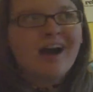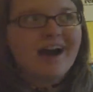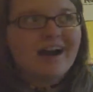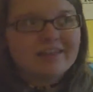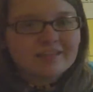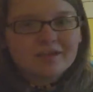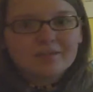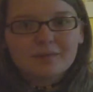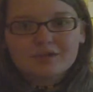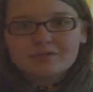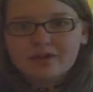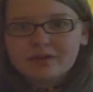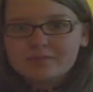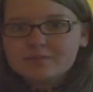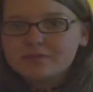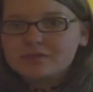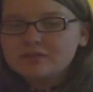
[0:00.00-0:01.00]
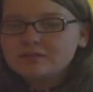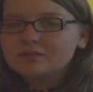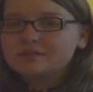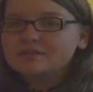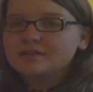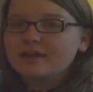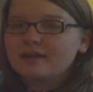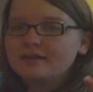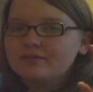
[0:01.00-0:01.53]
I think my drop spindle
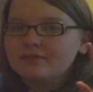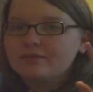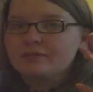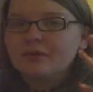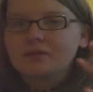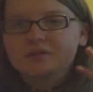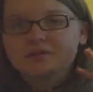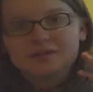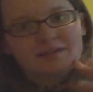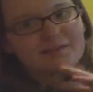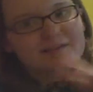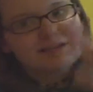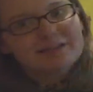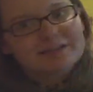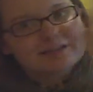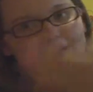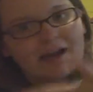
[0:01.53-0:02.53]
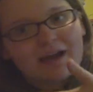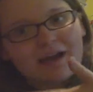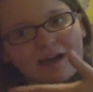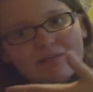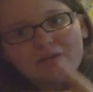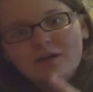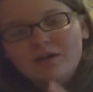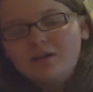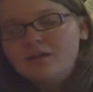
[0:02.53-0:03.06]
does not have all the parts that it needs to
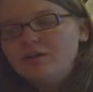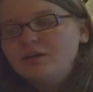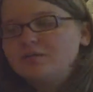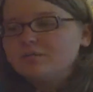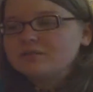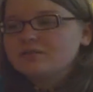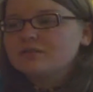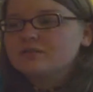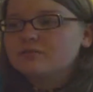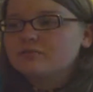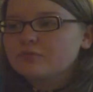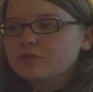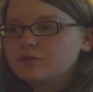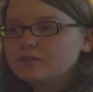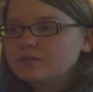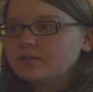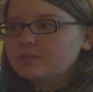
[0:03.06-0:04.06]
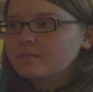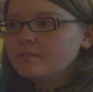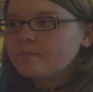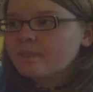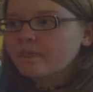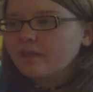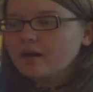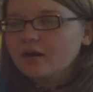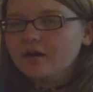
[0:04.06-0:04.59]
have, which is unfortunate.
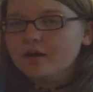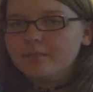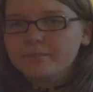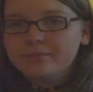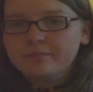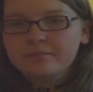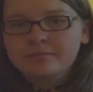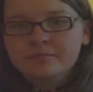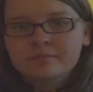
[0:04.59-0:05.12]
Um,